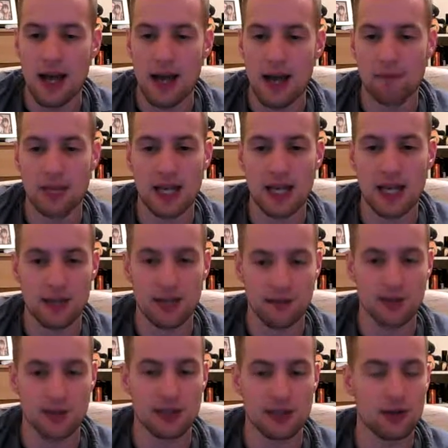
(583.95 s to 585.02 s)
He has 3
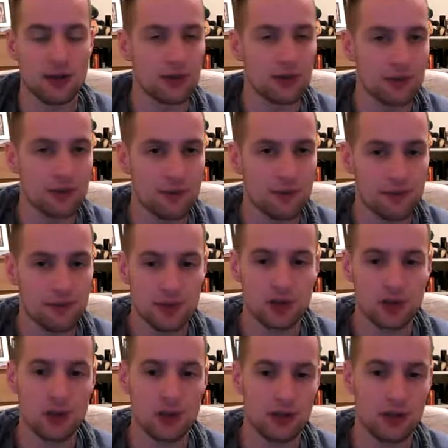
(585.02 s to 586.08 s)
slots.
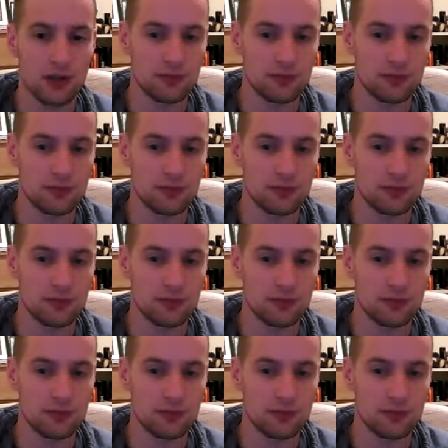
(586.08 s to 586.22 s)
So